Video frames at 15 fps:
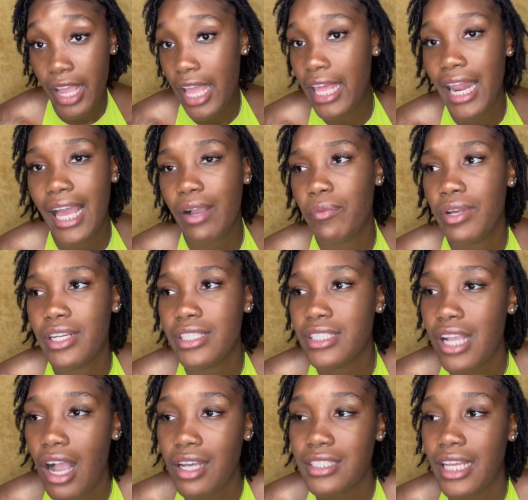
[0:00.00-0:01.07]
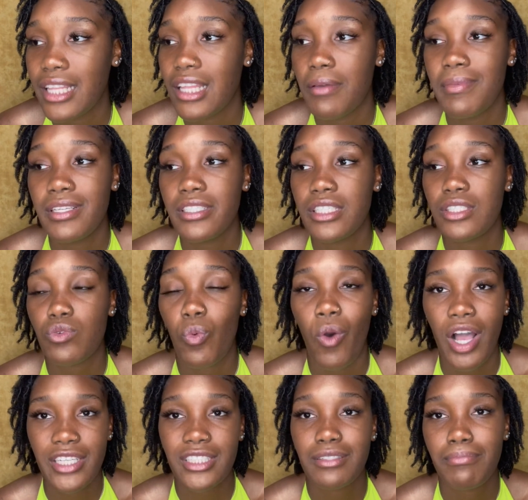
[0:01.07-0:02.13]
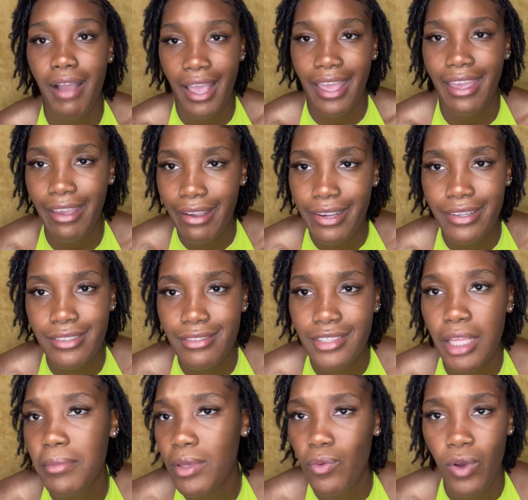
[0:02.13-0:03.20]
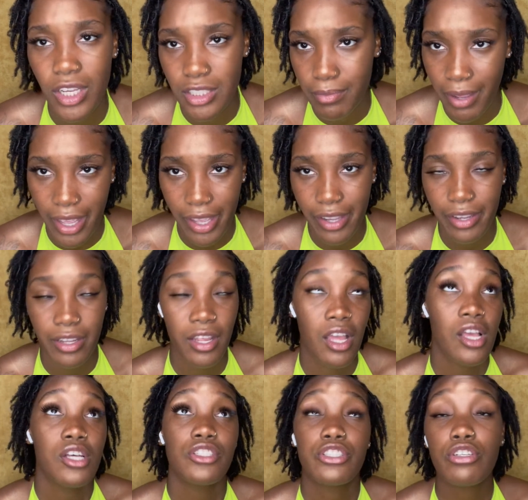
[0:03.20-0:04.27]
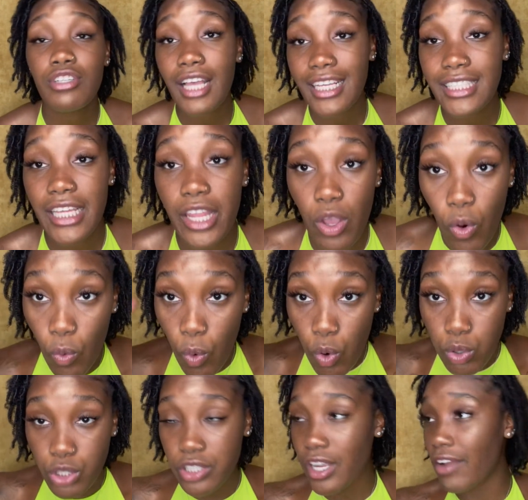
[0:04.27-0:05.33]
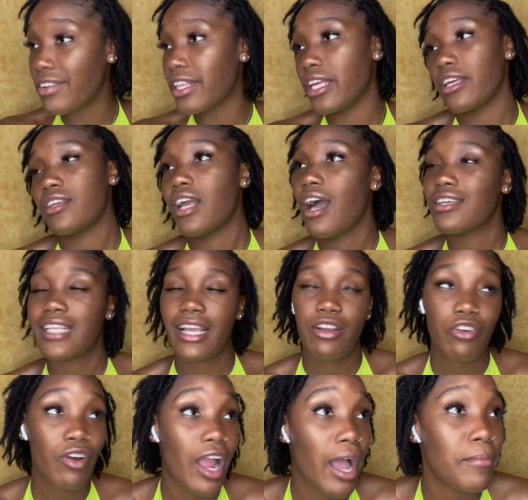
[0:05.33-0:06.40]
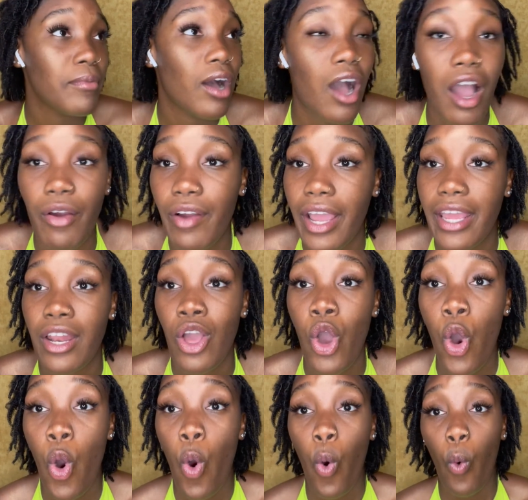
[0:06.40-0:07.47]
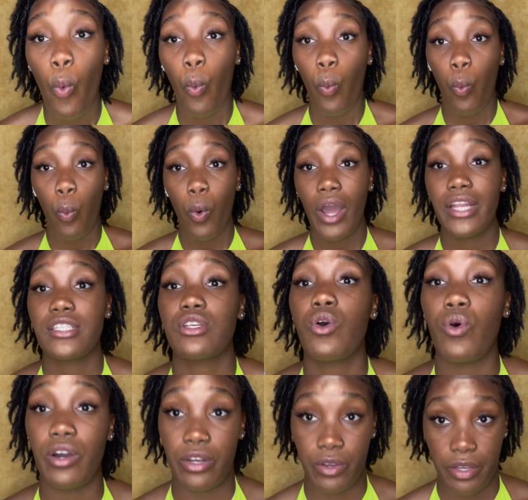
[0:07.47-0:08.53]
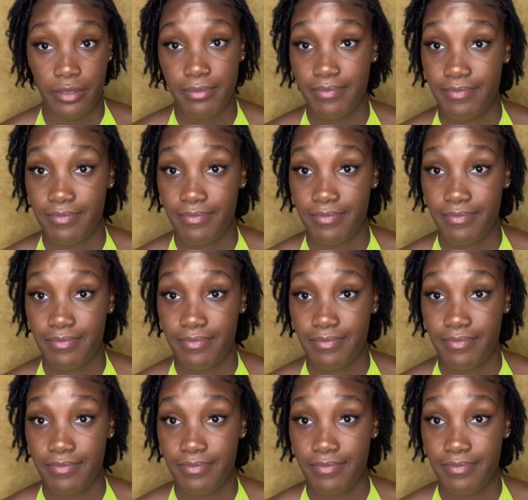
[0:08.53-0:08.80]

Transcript: and I went in the shower, like, let me wash my hair. So I did it, whoosh, everything. I was like, crap, all right, what is going on?